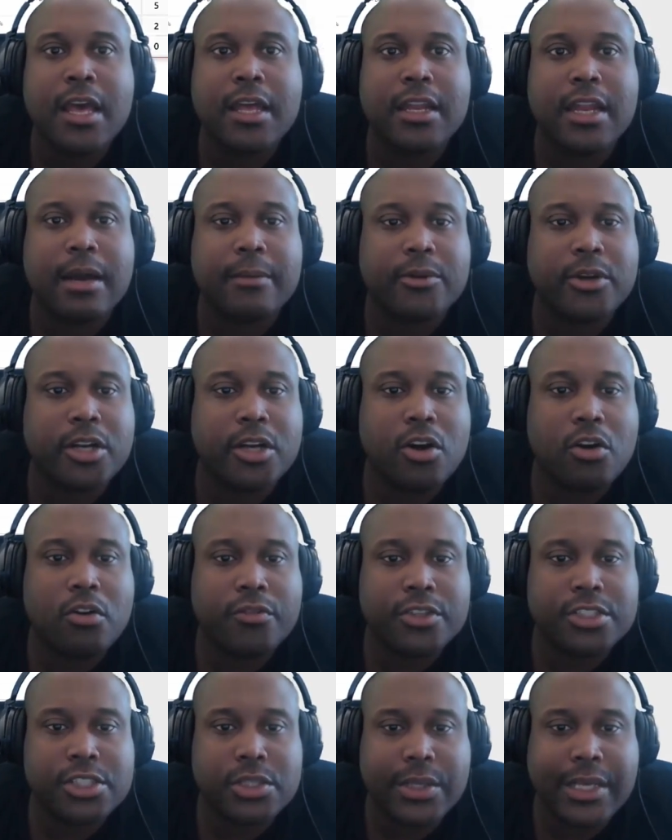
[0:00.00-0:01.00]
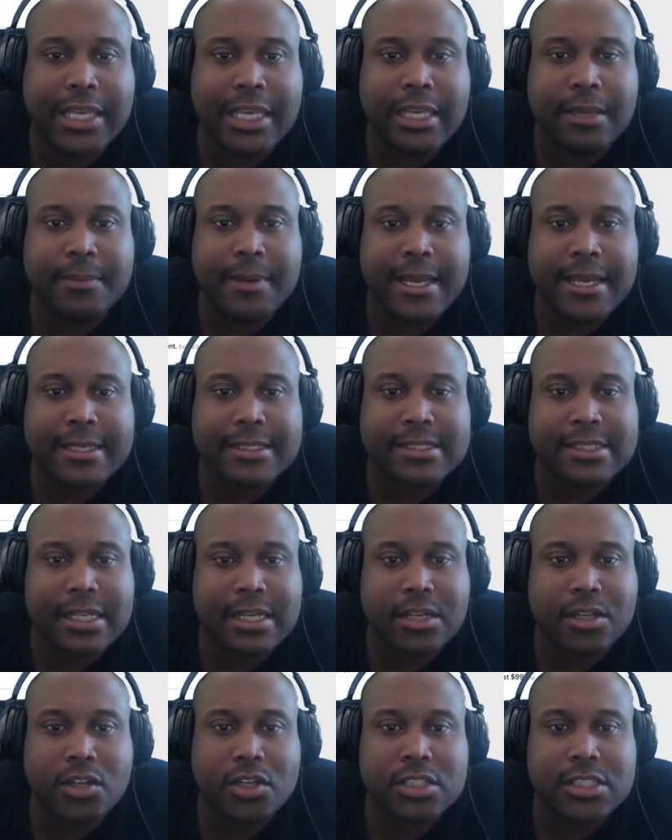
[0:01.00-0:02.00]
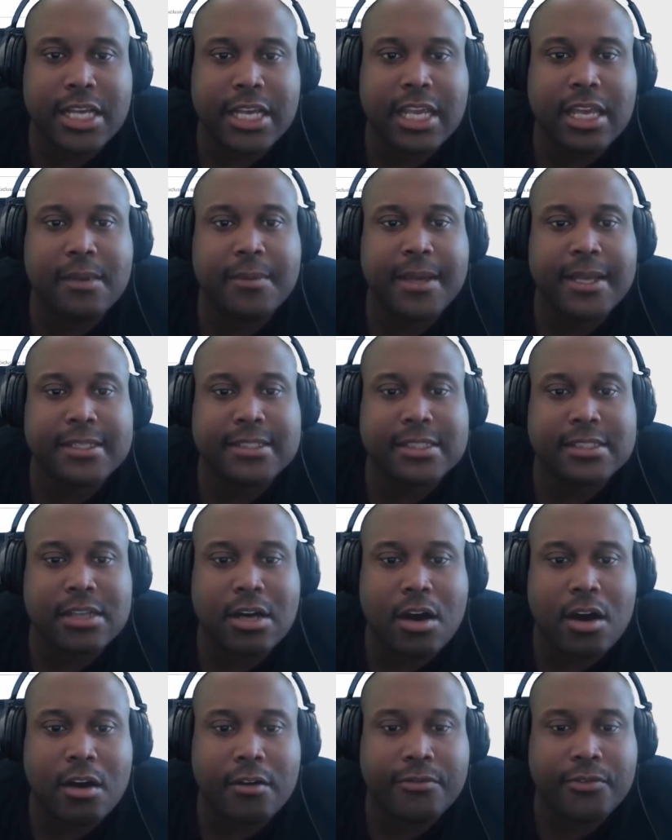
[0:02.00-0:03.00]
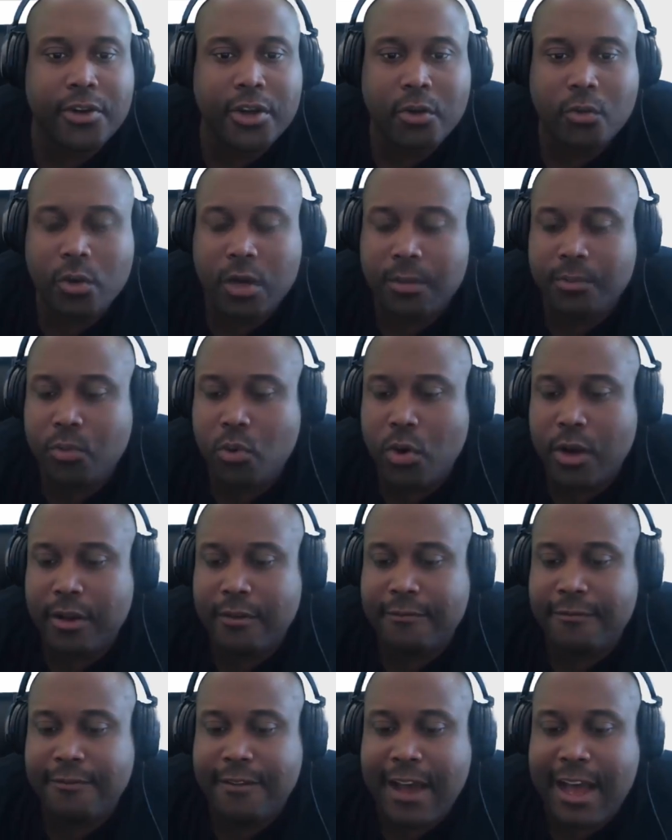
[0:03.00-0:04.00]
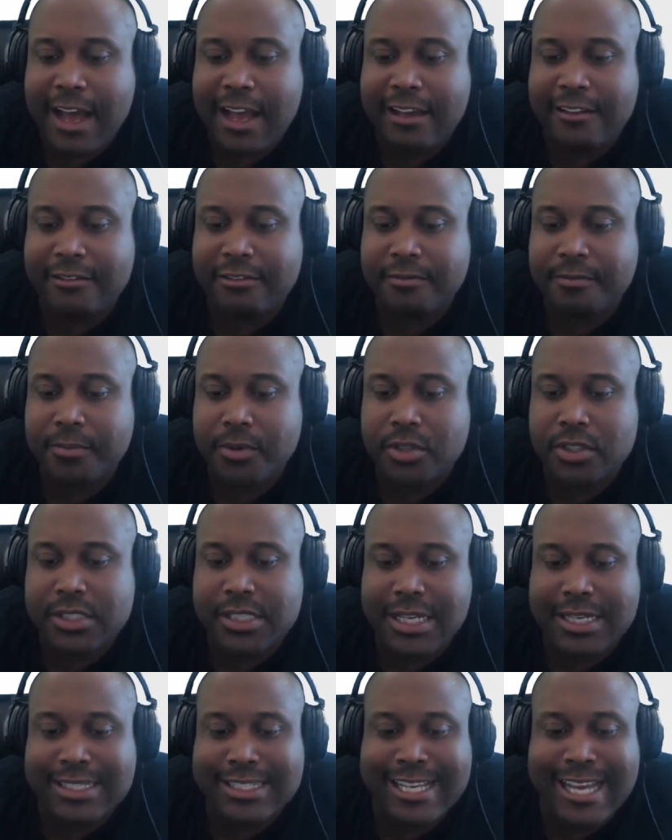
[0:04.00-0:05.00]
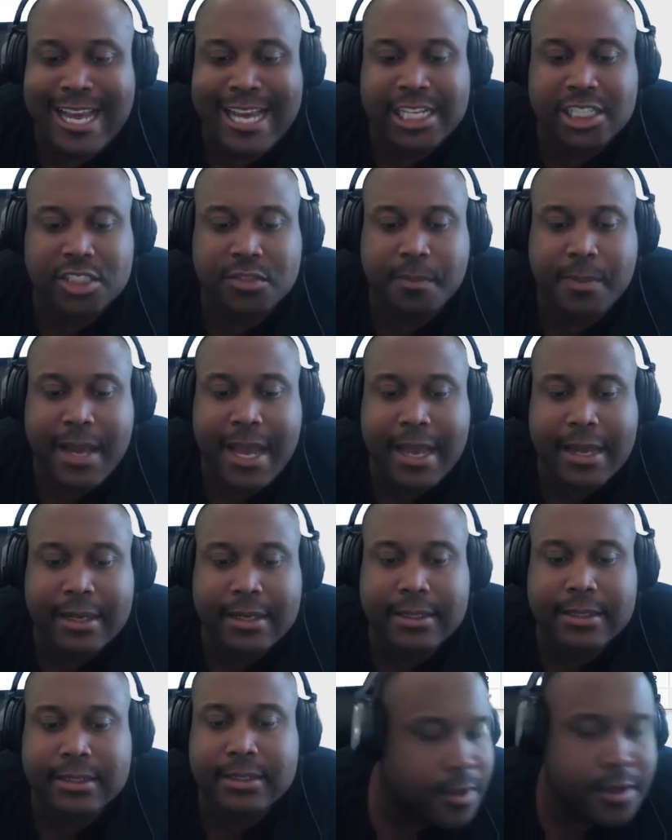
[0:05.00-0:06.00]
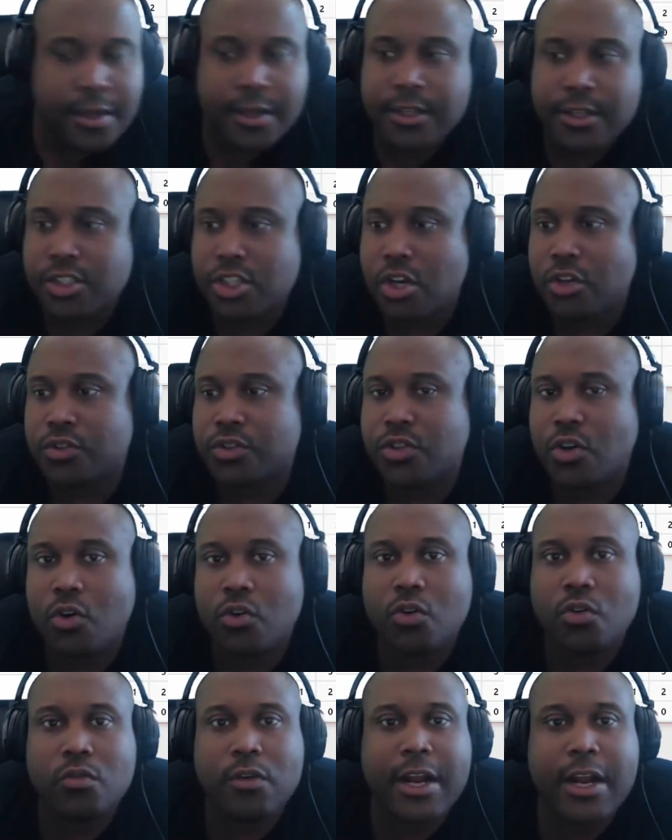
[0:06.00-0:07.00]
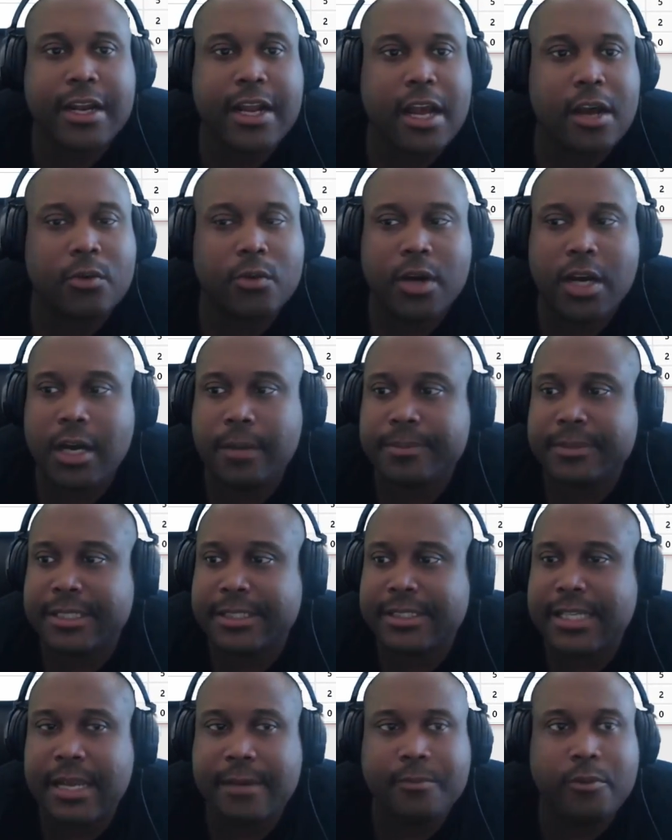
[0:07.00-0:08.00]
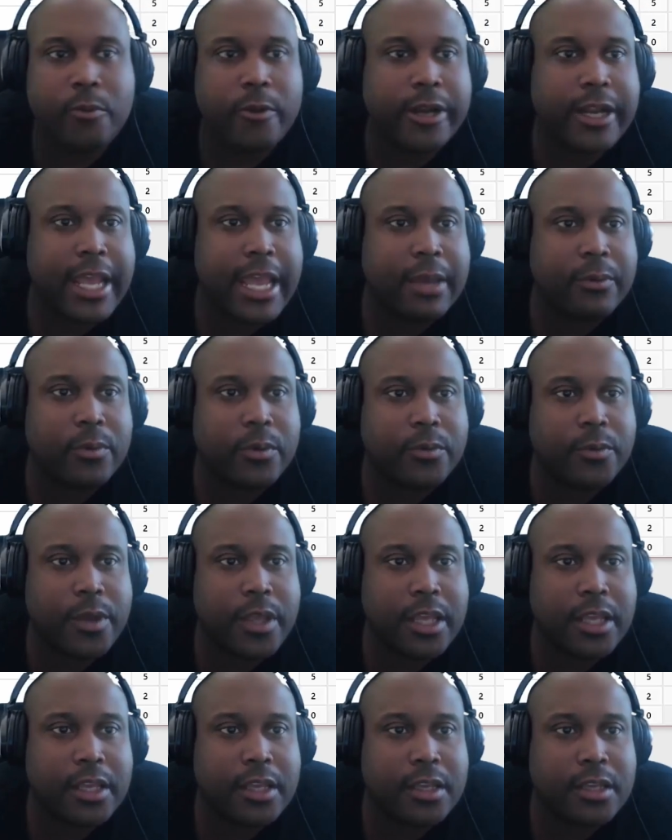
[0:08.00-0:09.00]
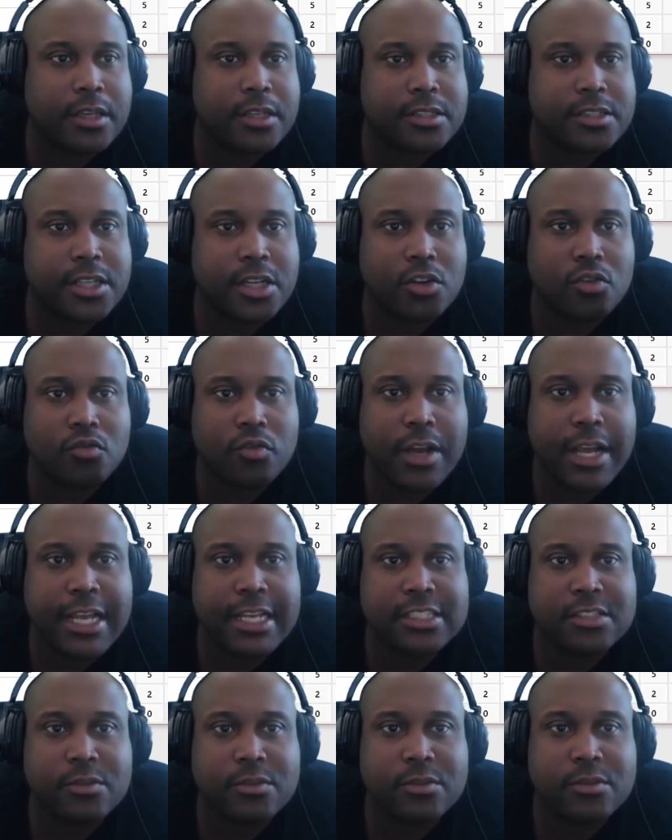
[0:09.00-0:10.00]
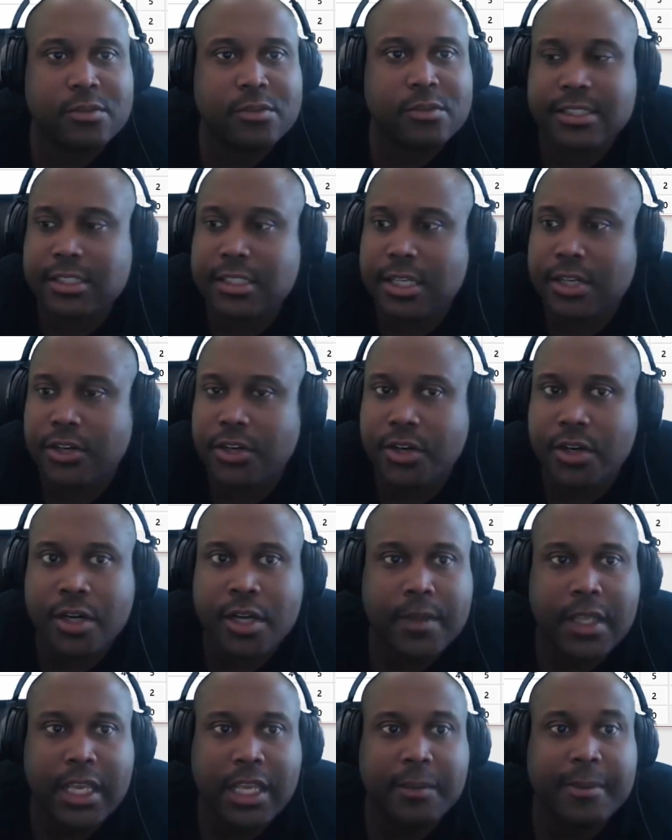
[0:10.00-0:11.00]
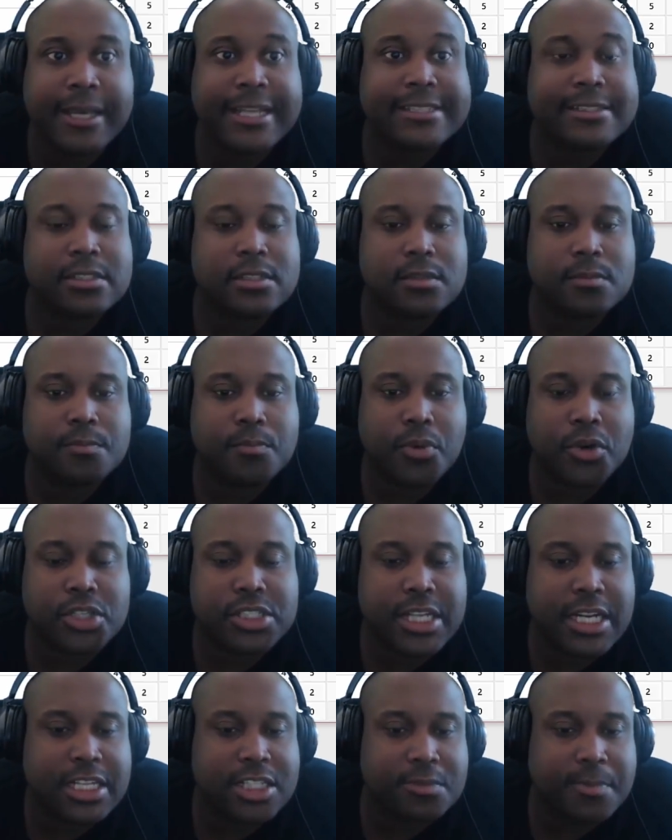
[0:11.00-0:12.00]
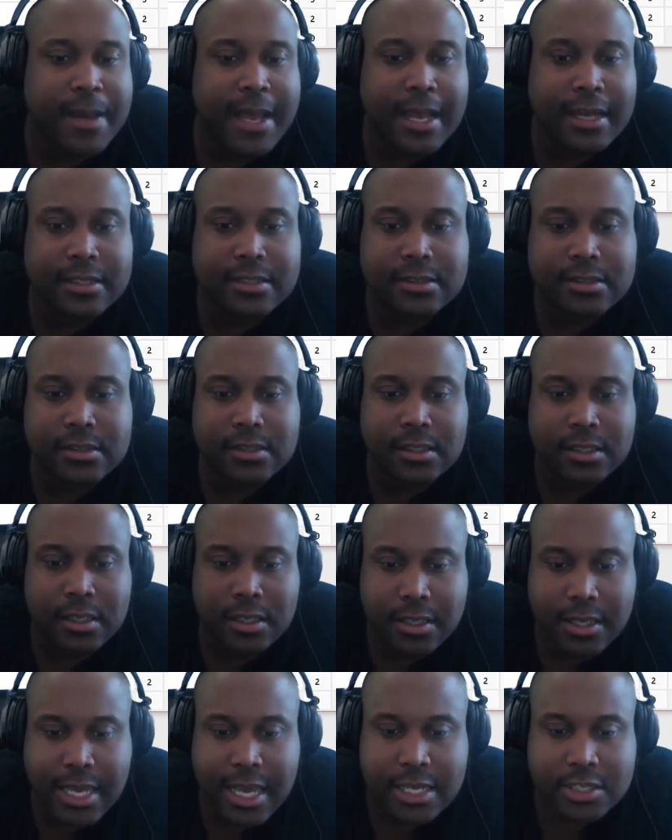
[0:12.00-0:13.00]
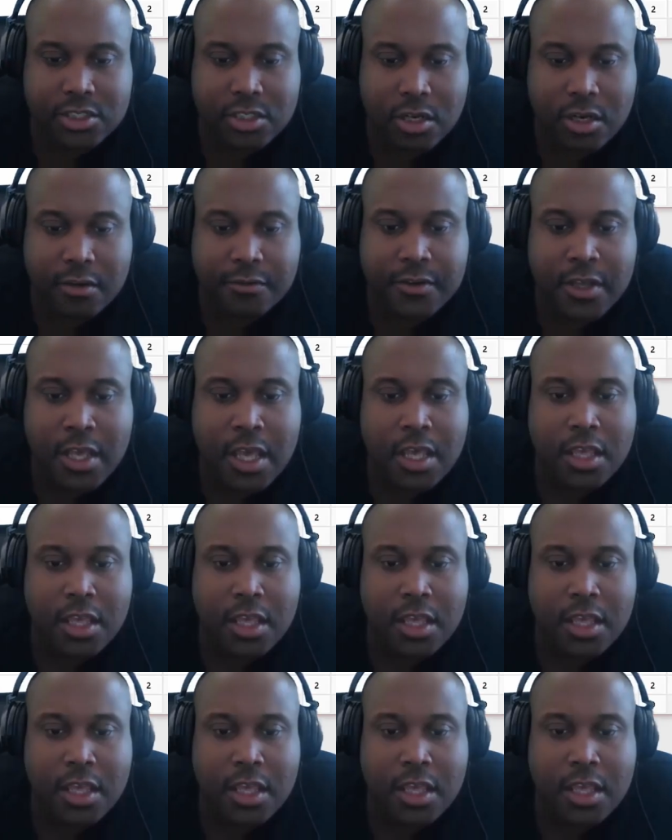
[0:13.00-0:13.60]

Now I'm going to go over to Ebates, and it looks like Ebates is offering 1.5% cash back. So total right now we're up to 10.8 when we consider Raise and we consider Ebates percentage backs cash off.